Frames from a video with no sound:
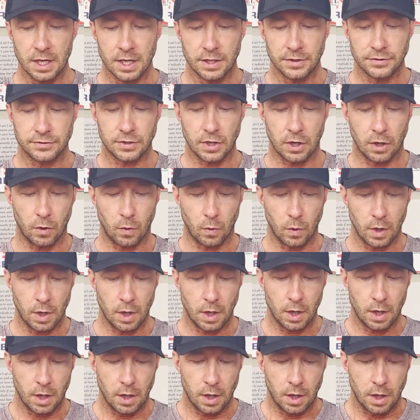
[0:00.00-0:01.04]
So
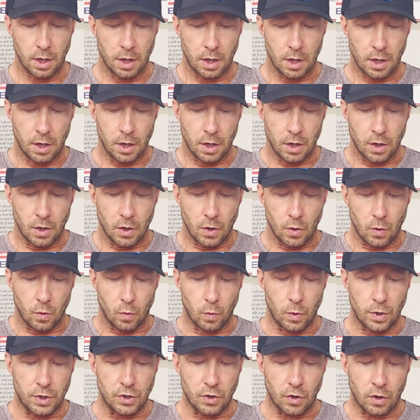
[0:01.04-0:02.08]

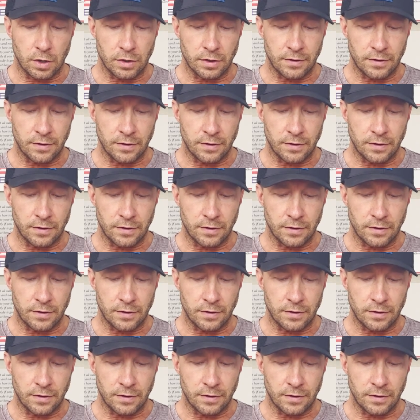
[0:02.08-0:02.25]
when you're on